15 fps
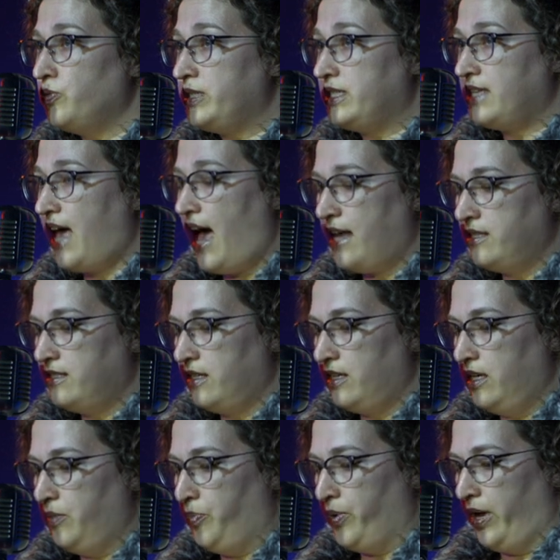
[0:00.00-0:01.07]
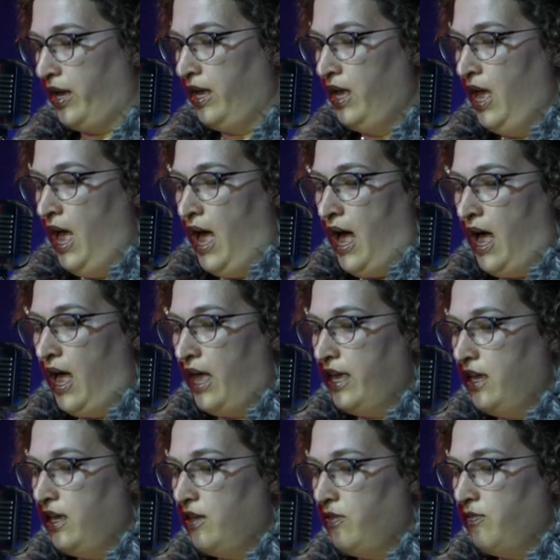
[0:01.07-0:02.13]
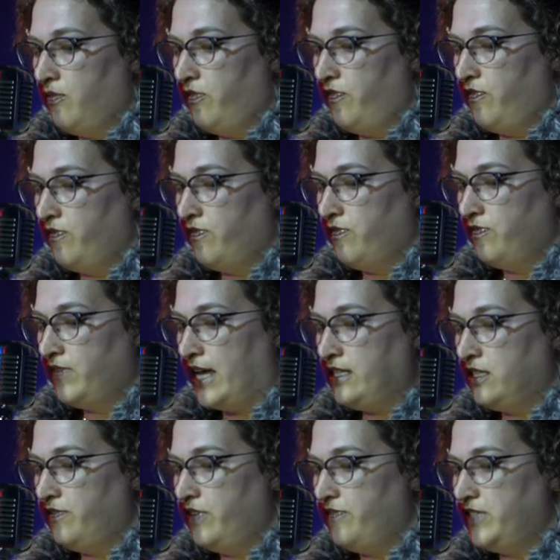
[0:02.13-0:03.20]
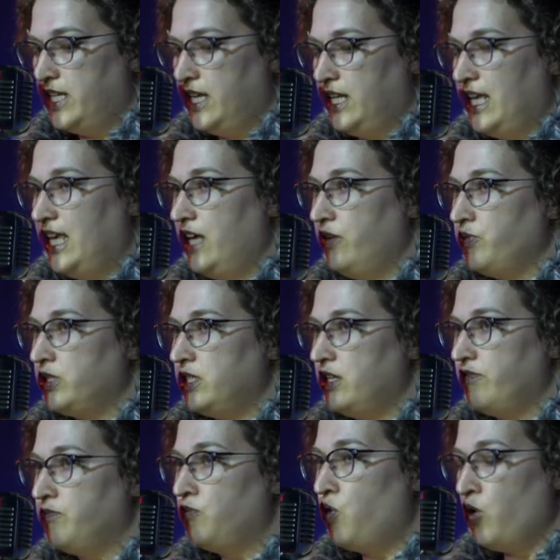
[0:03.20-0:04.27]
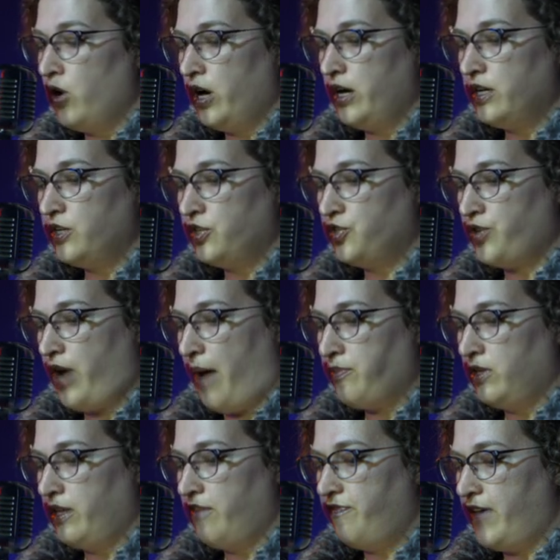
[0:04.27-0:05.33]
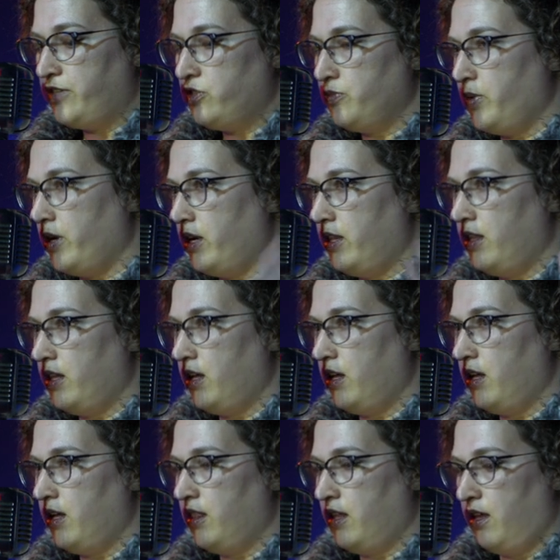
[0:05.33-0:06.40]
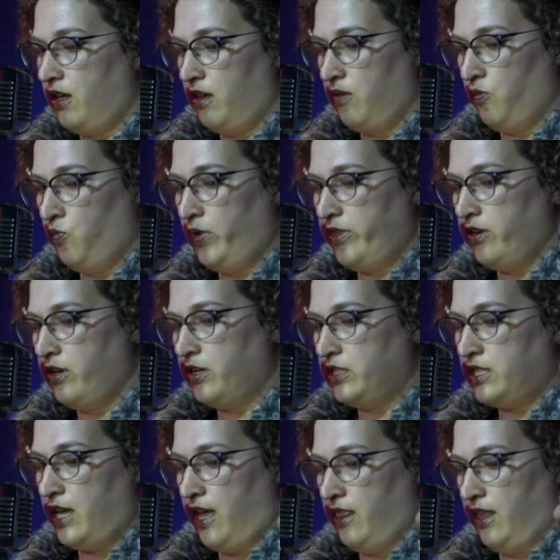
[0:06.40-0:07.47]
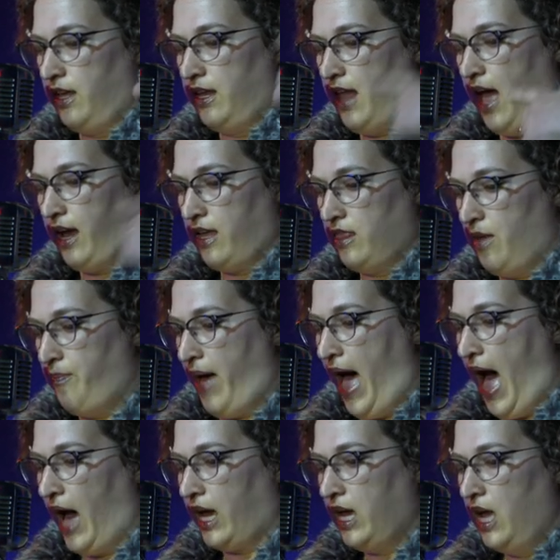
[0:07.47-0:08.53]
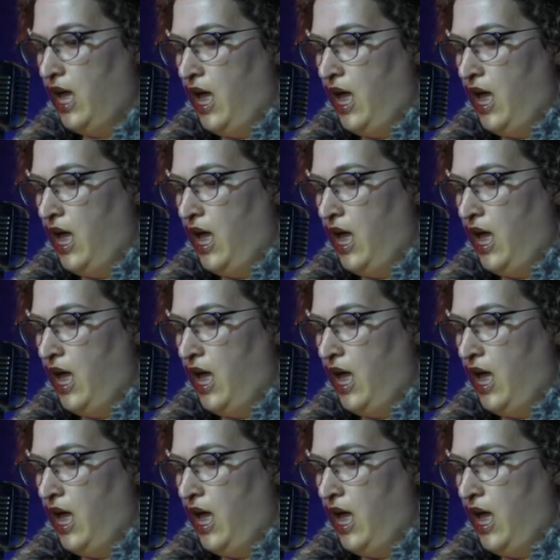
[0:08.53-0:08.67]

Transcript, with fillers: was gassed at Ypres uh, in 1915, he received more shrapnel at Festubert in the in the withers and the neck and the back.